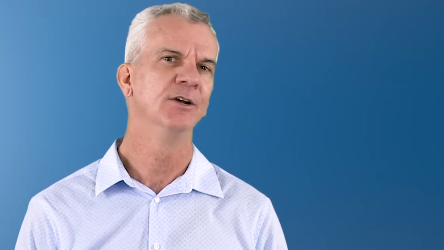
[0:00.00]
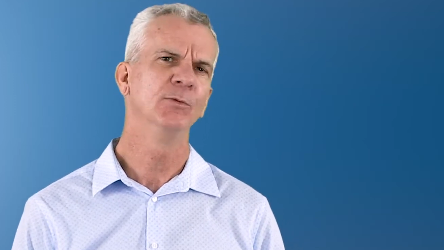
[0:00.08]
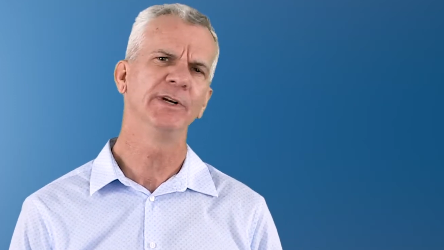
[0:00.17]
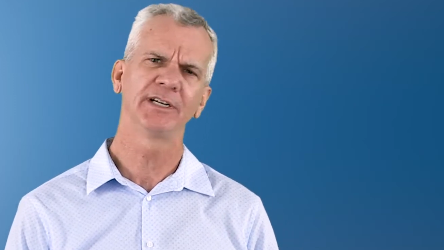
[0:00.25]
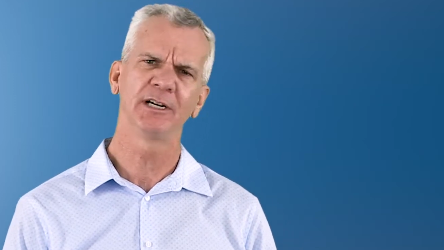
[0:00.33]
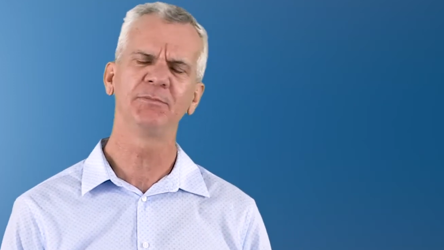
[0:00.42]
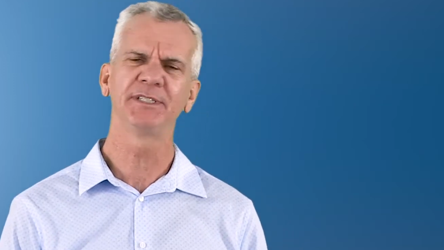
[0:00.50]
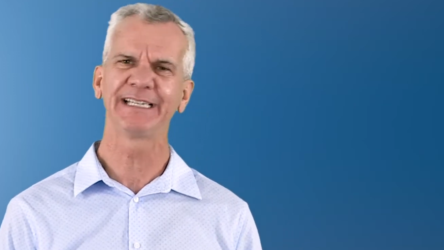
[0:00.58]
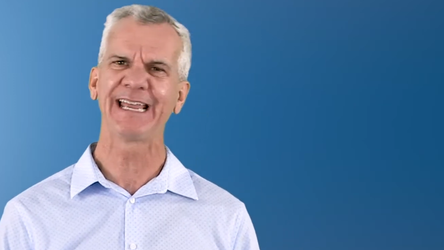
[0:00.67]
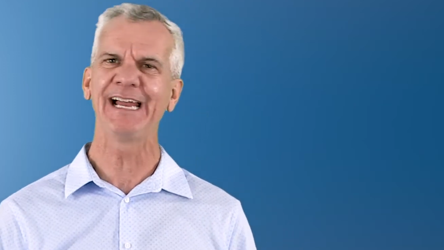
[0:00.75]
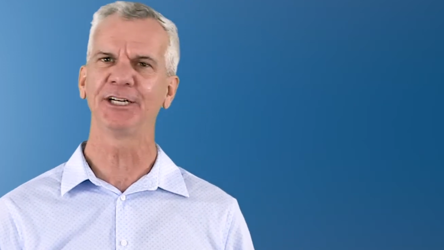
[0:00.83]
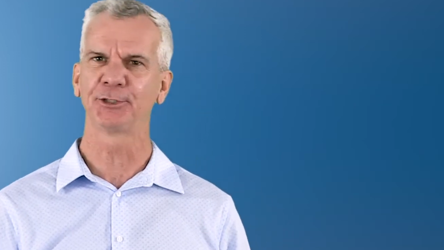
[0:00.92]
When it comes to
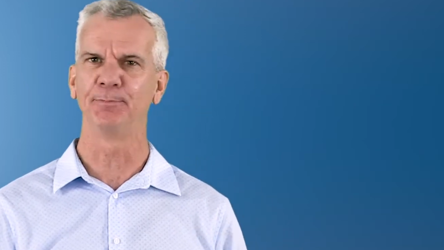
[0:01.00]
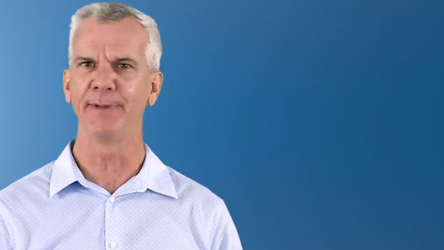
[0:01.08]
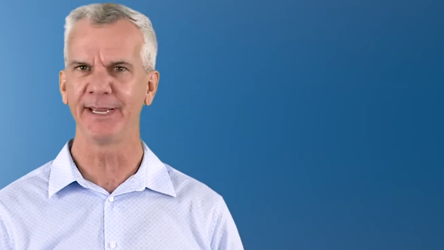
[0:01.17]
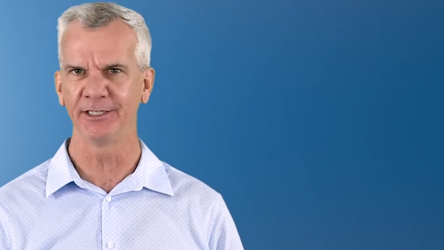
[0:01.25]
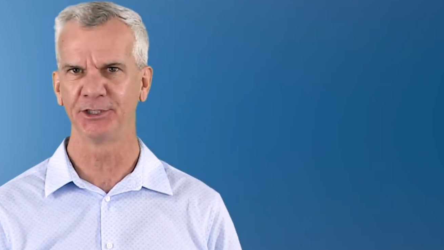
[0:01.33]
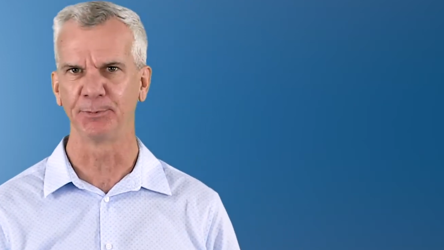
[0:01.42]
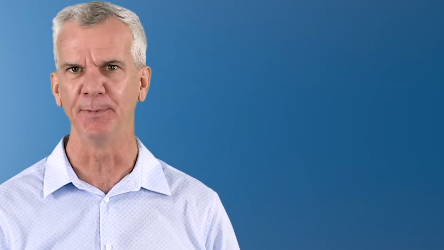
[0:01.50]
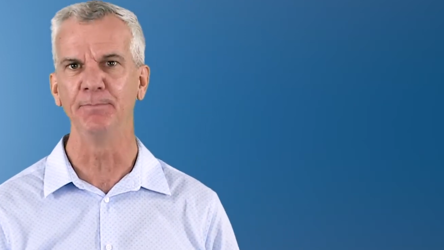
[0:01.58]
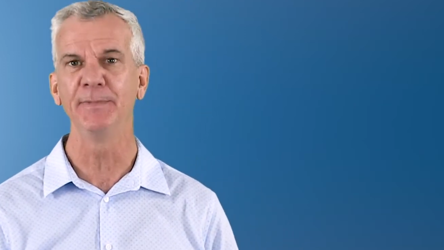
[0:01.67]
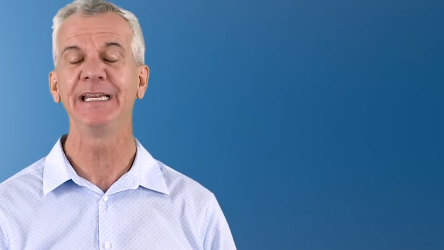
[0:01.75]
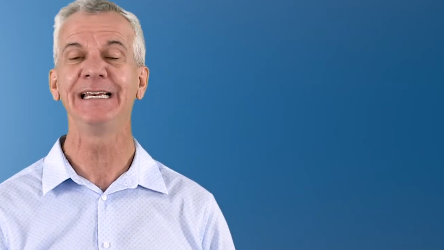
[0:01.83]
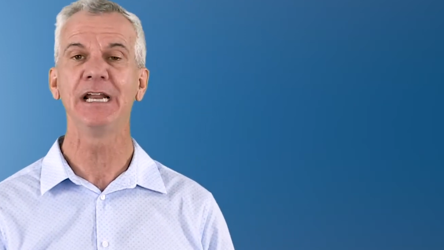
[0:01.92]
cash management,
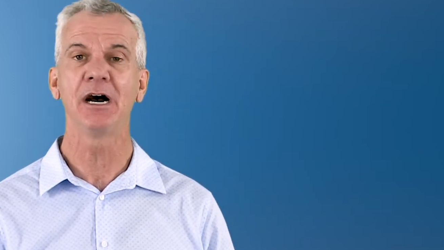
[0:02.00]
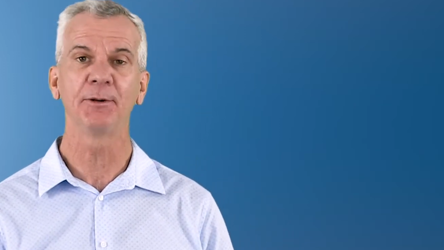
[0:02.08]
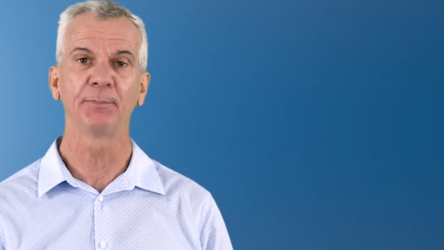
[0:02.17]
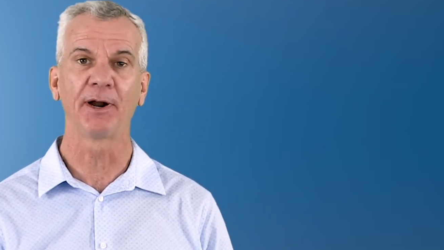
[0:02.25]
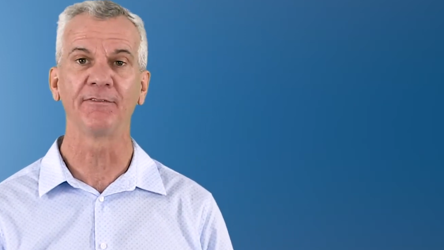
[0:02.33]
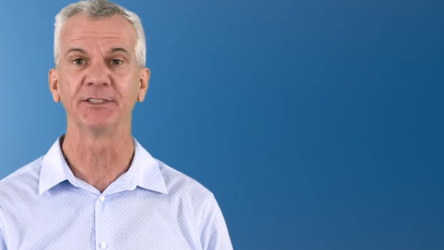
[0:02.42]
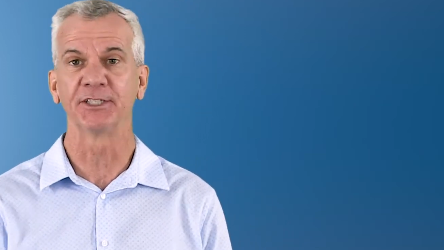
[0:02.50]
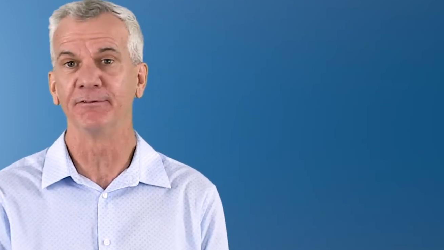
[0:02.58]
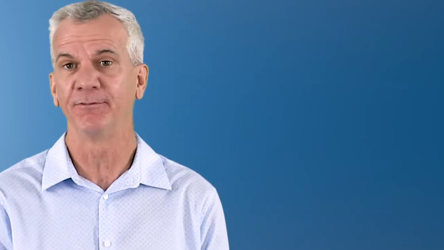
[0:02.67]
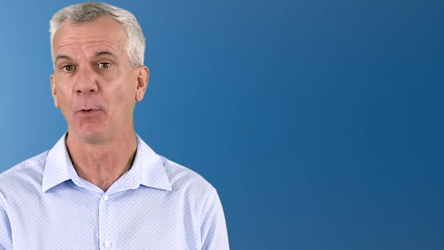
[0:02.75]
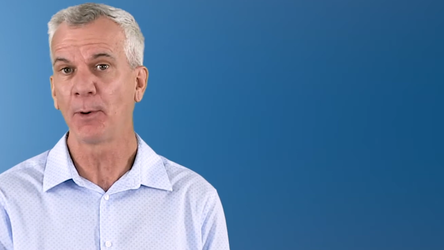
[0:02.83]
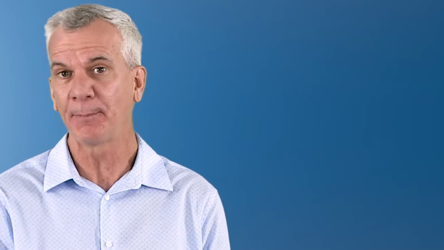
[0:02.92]
many nonprofits and
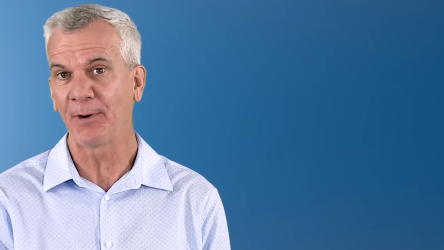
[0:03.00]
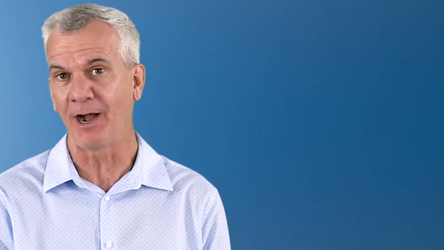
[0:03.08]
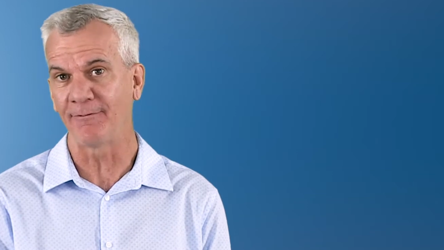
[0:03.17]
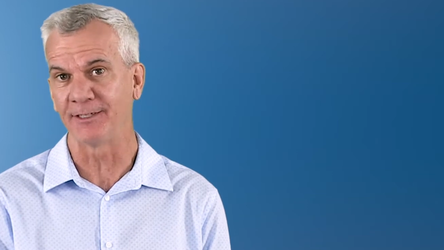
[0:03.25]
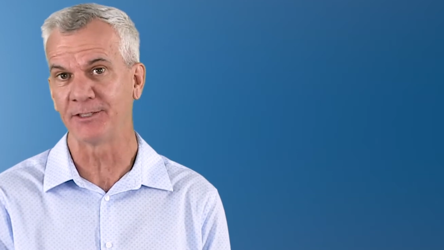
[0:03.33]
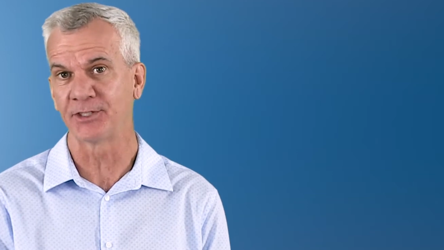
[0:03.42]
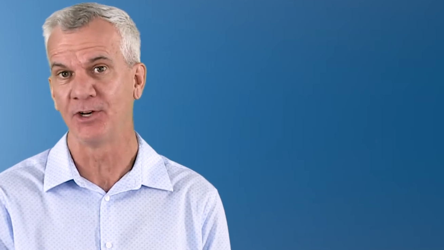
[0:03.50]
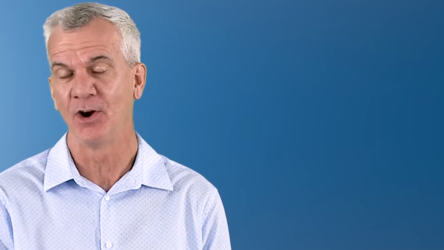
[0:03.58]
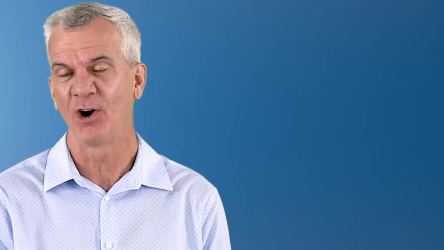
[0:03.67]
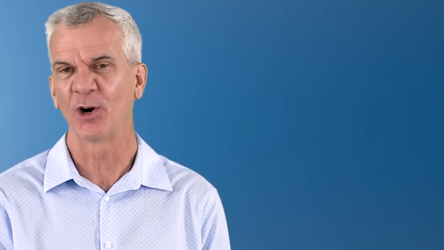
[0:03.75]
for-profits